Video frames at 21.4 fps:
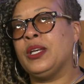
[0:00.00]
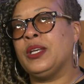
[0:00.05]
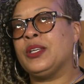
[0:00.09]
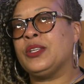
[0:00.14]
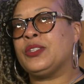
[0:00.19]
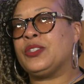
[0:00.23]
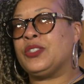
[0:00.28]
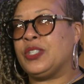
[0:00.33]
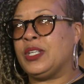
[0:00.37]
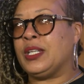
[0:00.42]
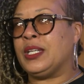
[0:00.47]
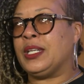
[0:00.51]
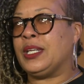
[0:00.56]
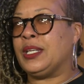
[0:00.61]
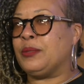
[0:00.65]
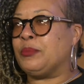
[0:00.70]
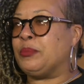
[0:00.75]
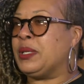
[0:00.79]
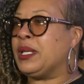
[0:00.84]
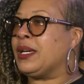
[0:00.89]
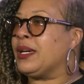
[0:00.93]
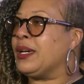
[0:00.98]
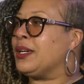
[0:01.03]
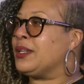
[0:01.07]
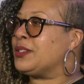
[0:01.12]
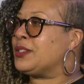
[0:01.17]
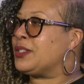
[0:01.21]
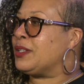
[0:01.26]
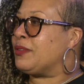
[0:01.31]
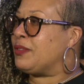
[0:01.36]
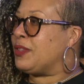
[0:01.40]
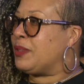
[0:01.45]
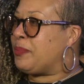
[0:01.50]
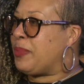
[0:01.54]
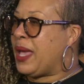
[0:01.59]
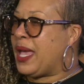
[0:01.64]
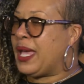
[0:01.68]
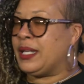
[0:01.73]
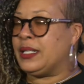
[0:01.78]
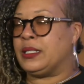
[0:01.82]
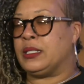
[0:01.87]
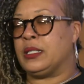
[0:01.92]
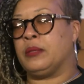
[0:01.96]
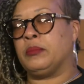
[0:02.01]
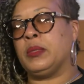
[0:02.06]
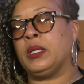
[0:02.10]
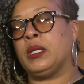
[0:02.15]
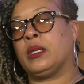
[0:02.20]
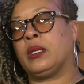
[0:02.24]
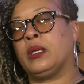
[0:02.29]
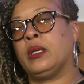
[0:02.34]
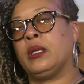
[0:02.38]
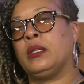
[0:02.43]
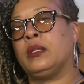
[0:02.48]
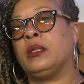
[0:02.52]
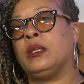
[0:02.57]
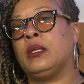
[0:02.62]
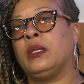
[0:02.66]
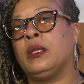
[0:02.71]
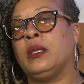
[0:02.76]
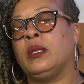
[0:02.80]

sitting because of the pandemic and